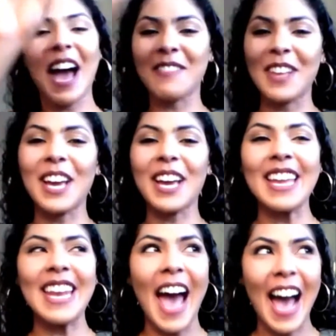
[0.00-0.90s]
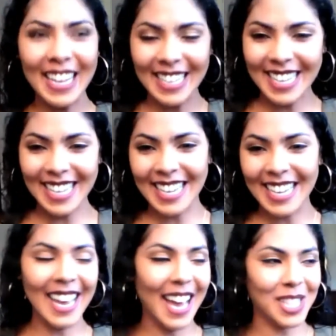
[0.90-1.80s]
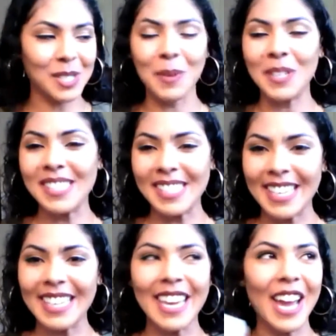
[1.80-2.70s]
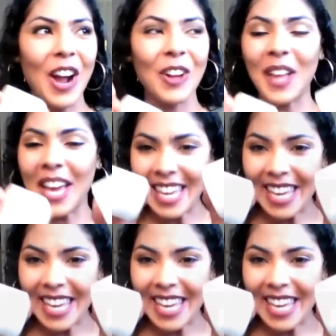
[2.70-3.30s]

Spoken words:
Like an Acne Expert Skincare like